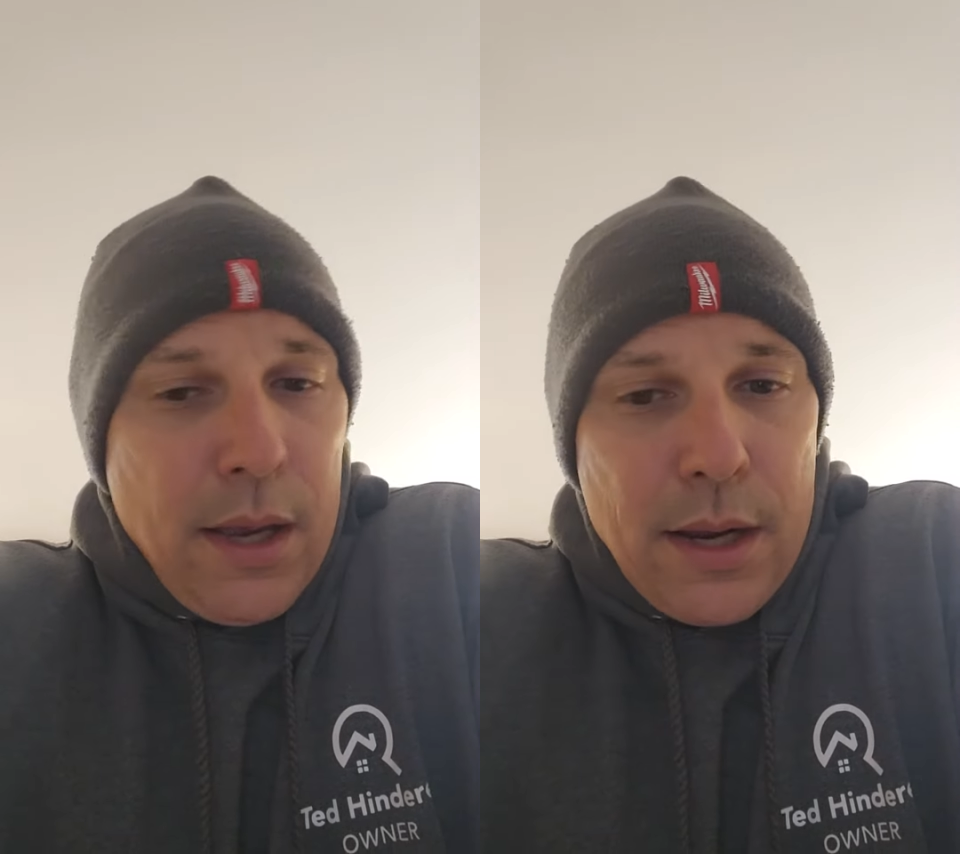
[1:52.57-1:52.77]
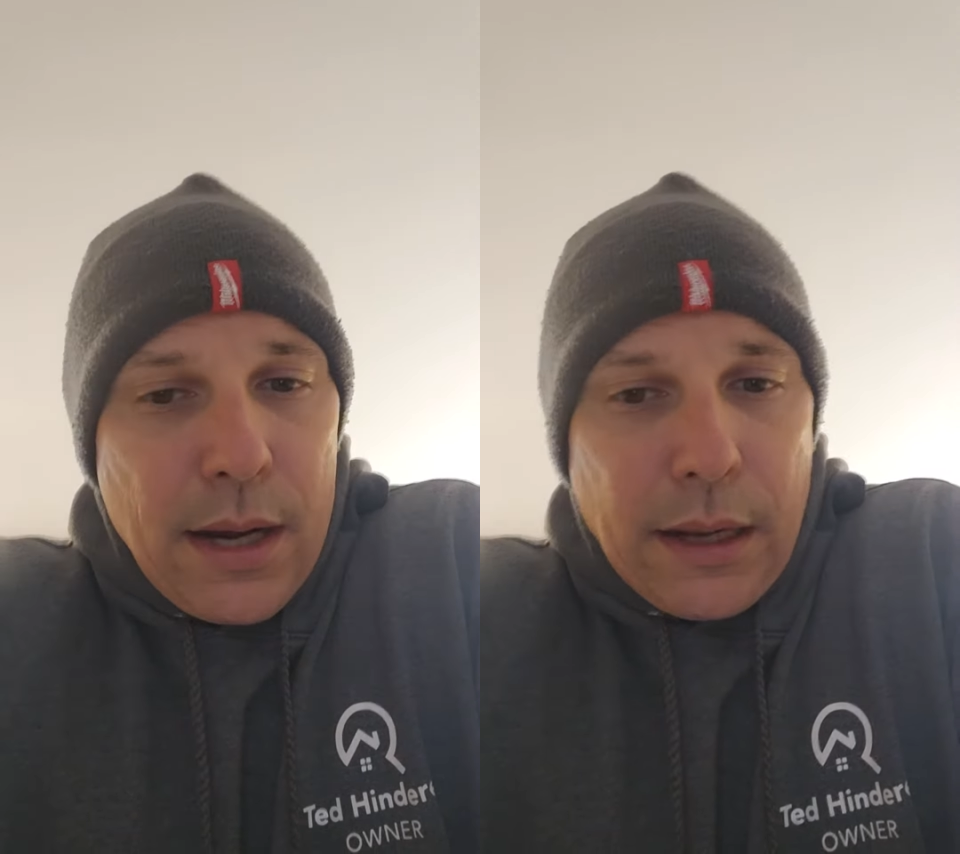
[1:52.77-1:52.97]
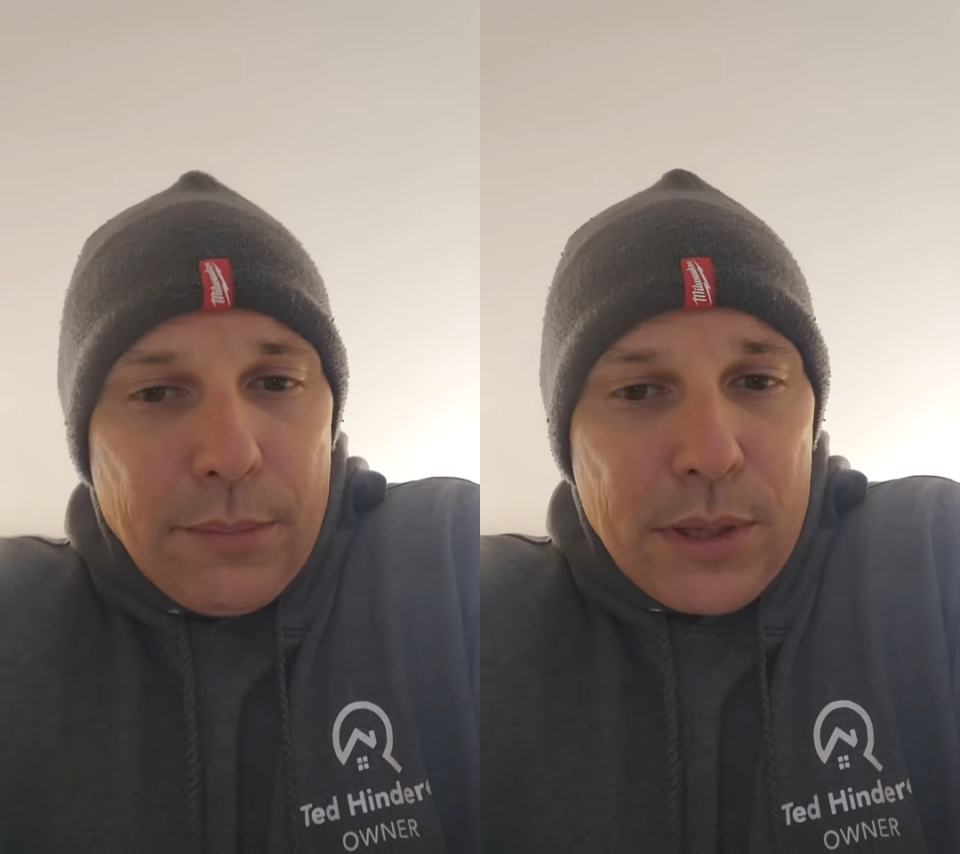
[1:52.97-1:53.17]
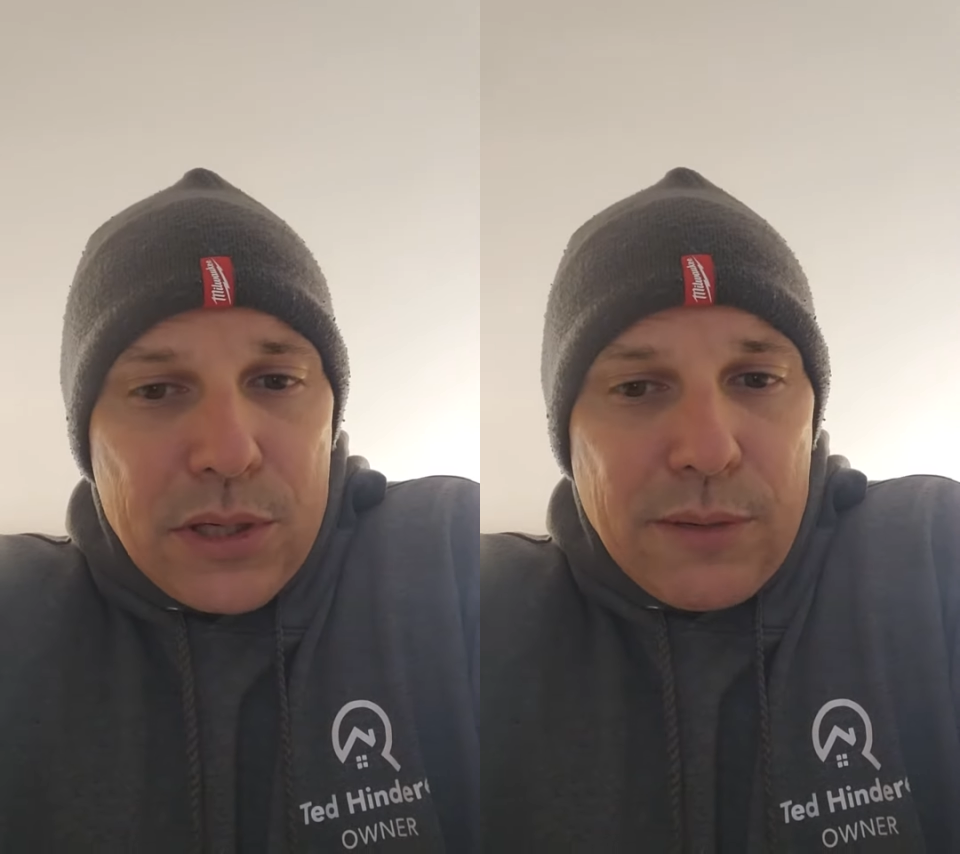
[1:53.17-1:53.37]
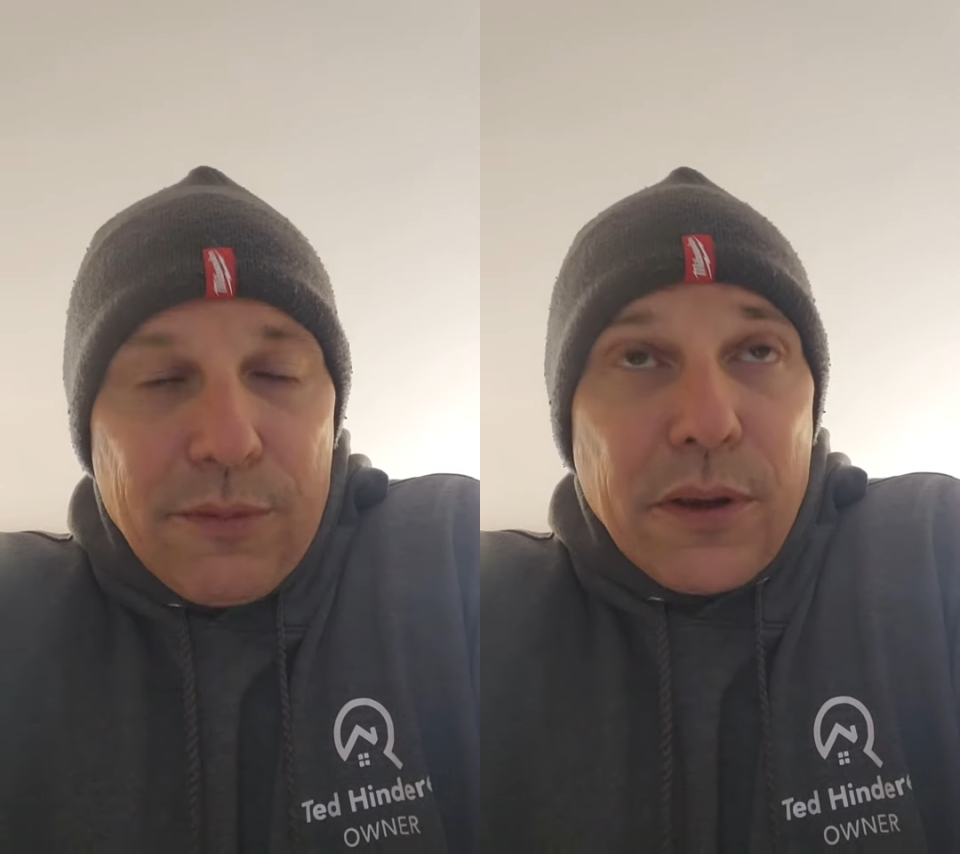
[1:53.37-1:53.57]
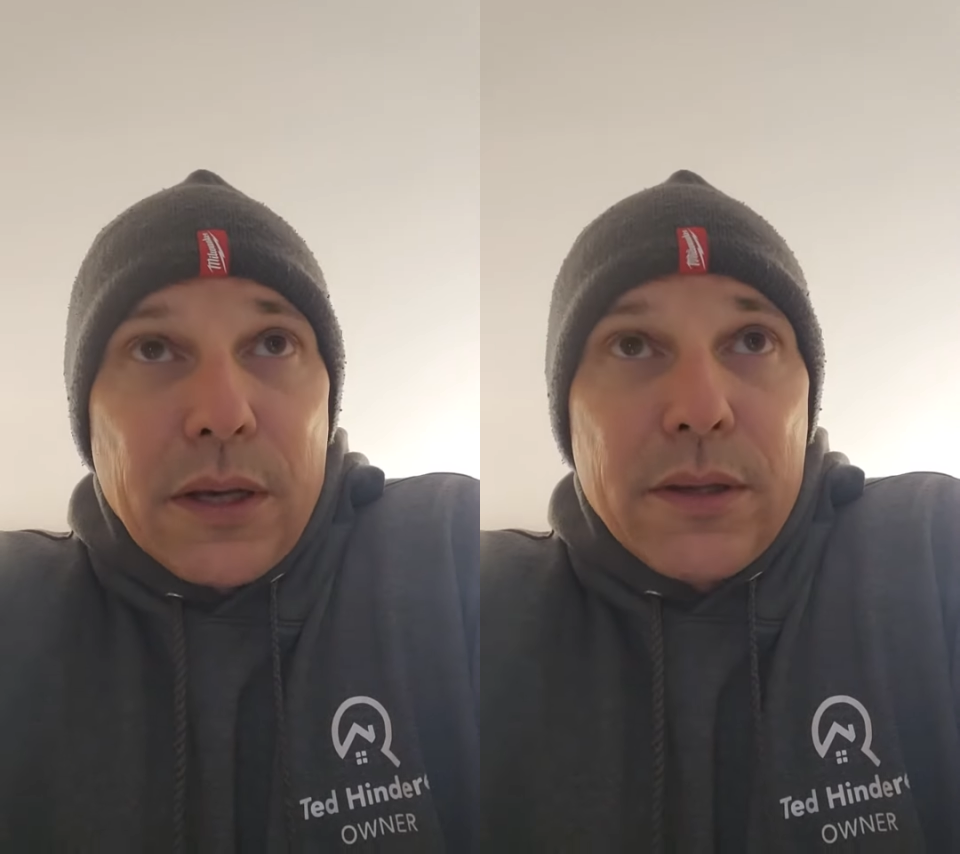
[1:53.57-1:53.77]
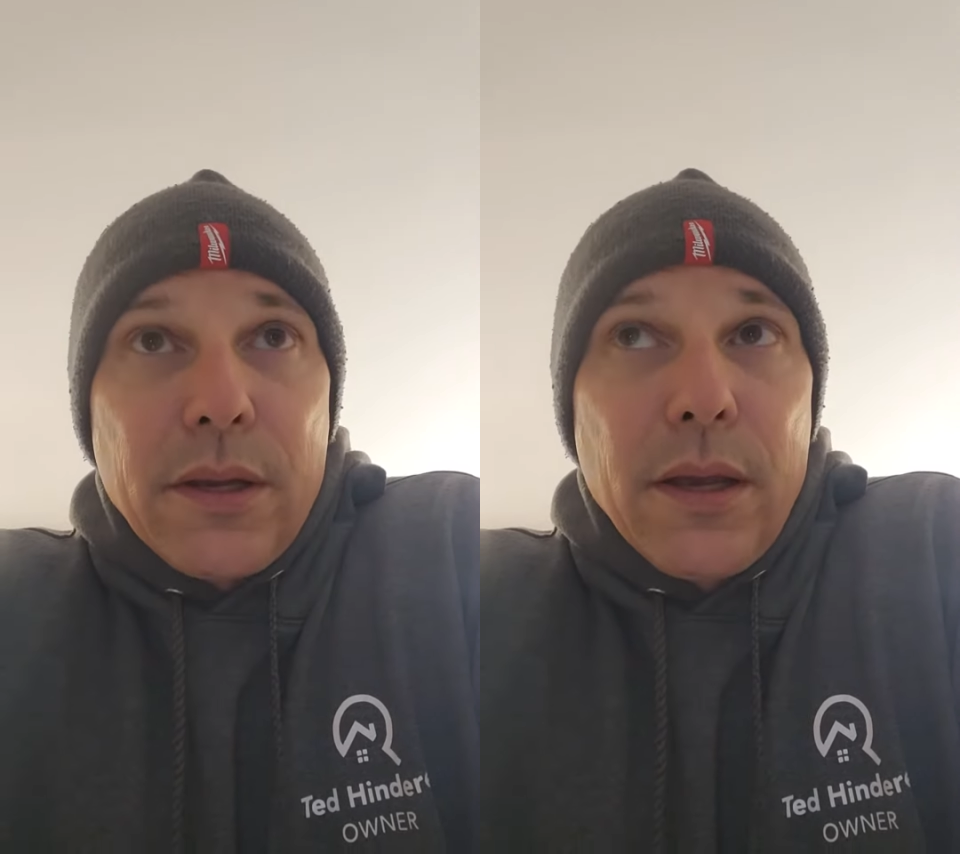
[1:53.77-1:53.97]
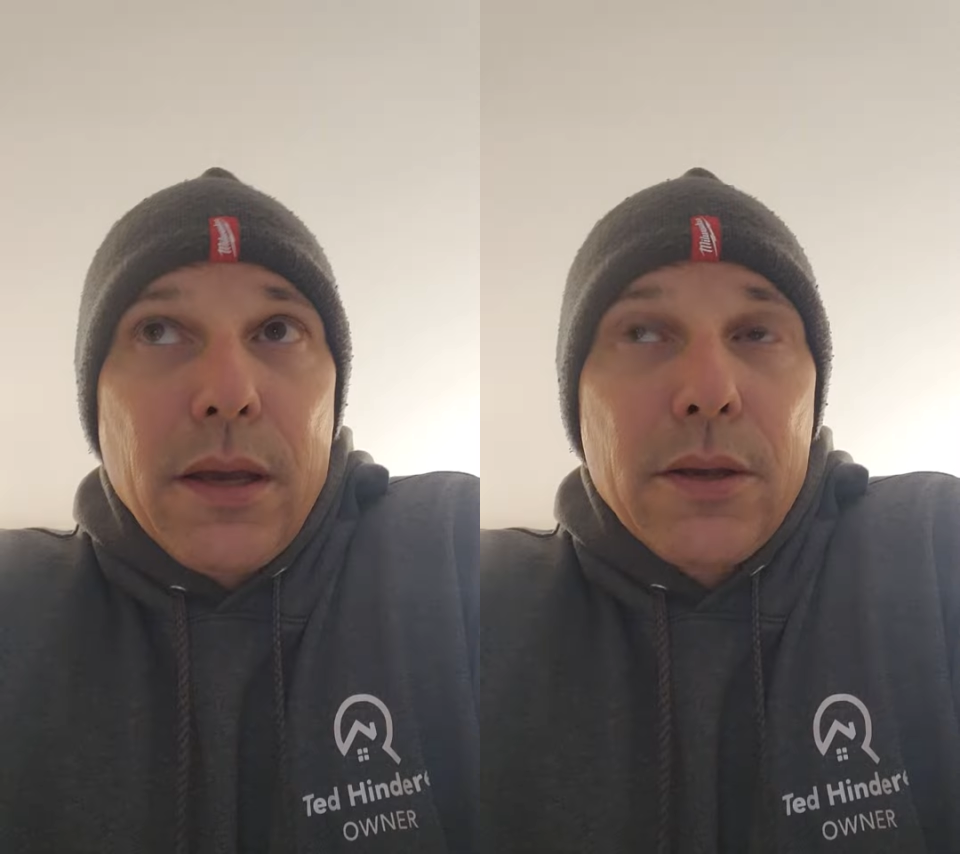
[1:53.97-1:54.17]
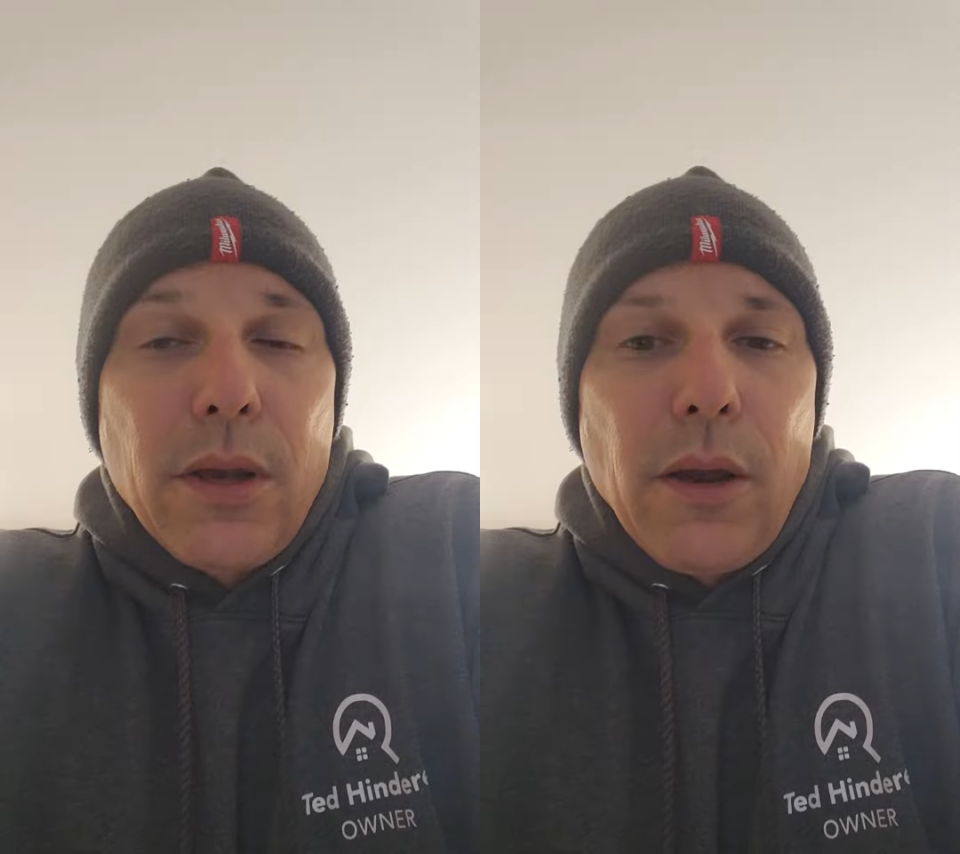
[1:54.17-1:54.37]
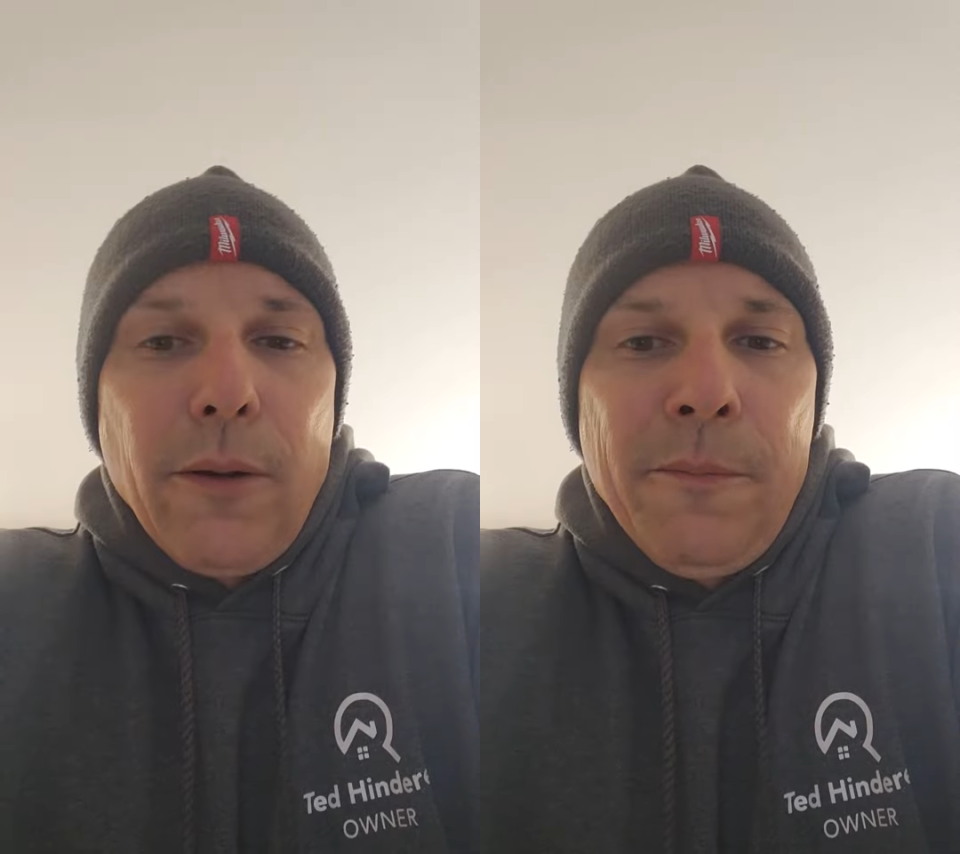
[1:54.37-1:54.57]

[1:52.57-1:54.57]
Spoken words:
Not gonna be a cheap fix. So